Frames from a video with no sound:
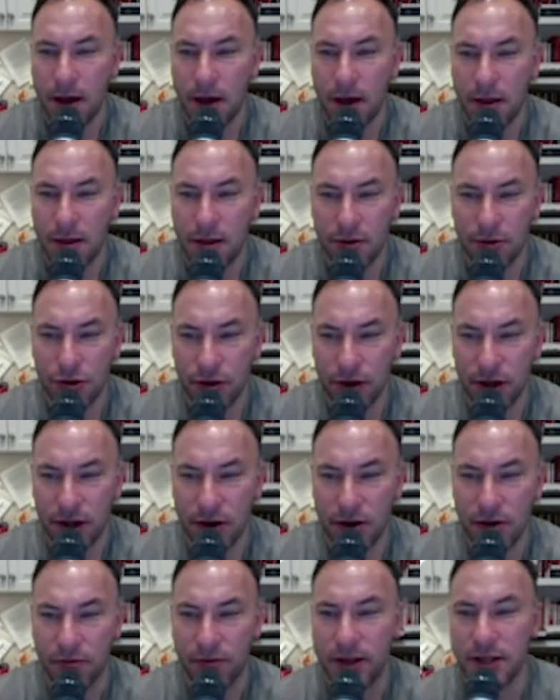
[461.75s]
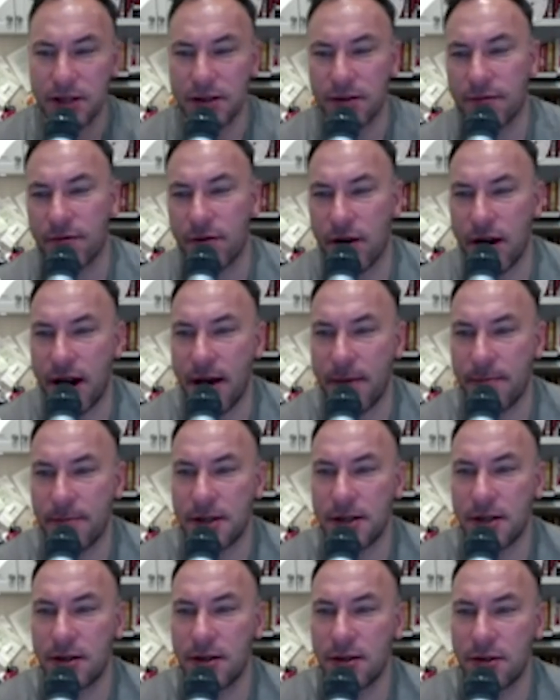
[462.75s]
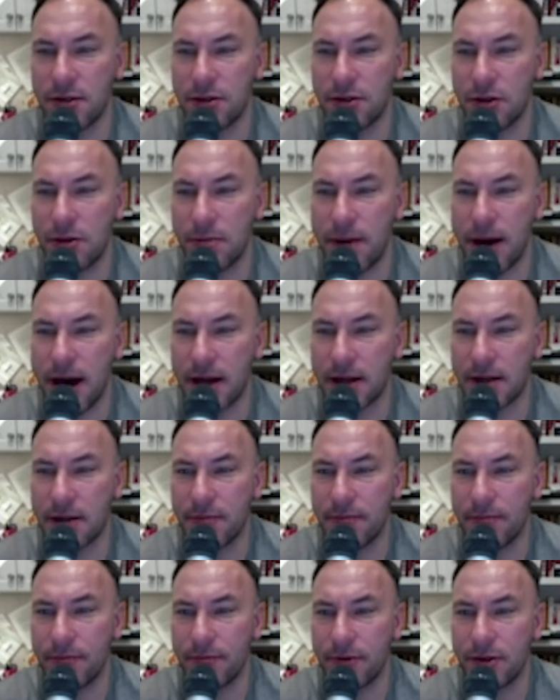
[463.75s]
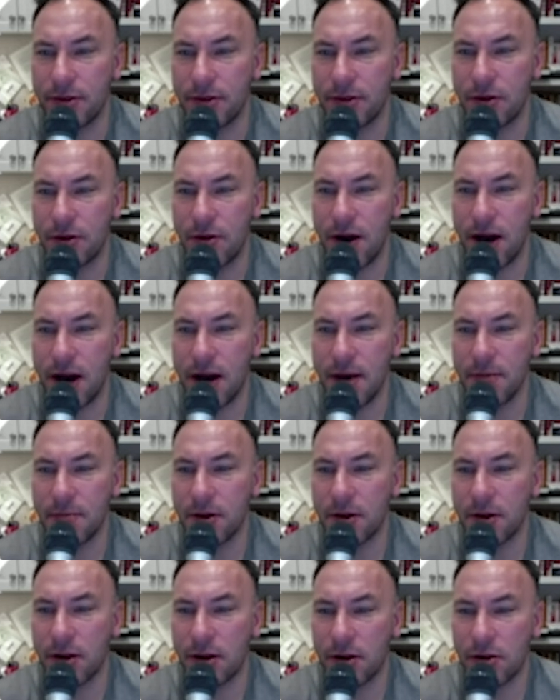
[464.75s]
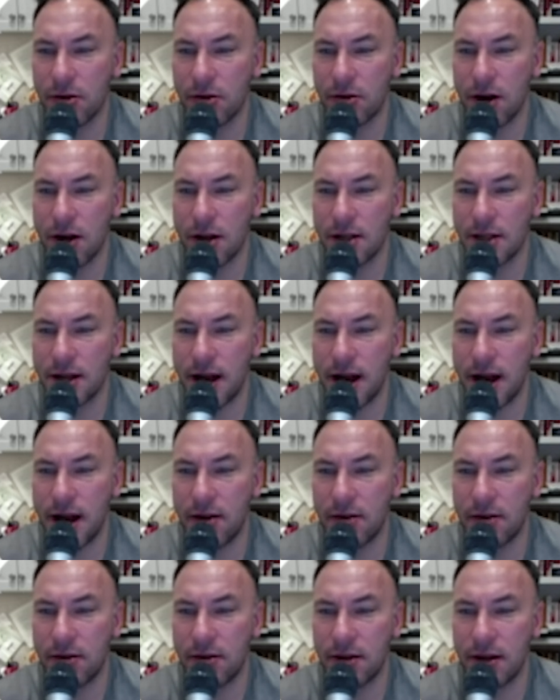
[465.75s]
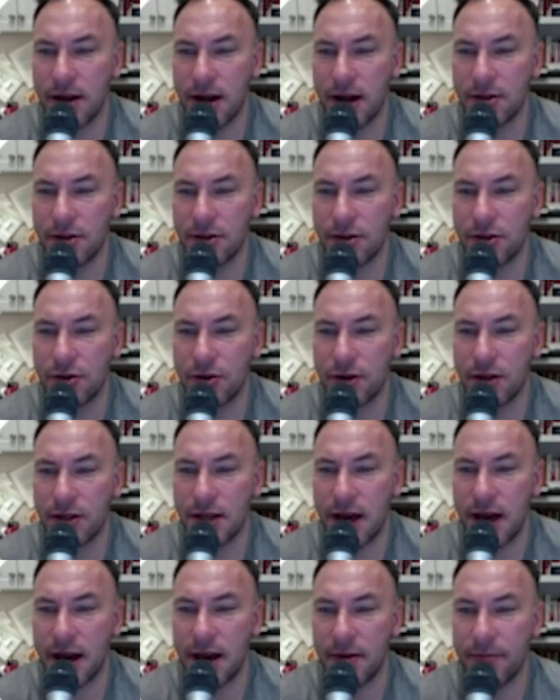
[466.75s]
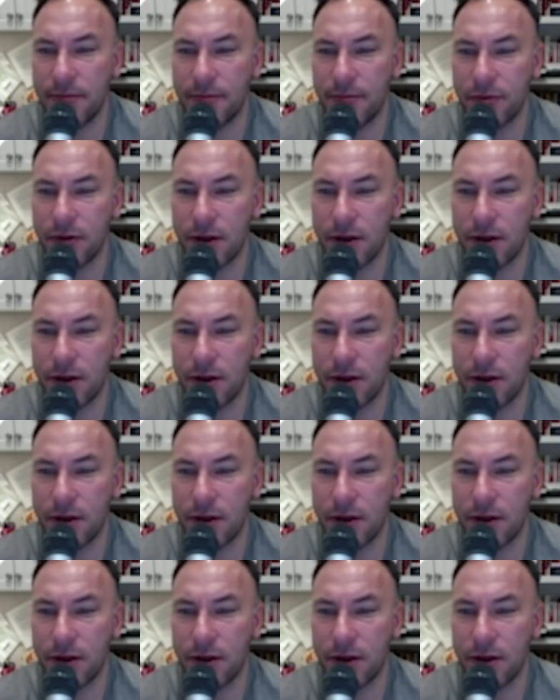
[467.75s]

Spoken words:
there's really no reason for ampicillin sulbactam. So I'm going to cross out answer choice A.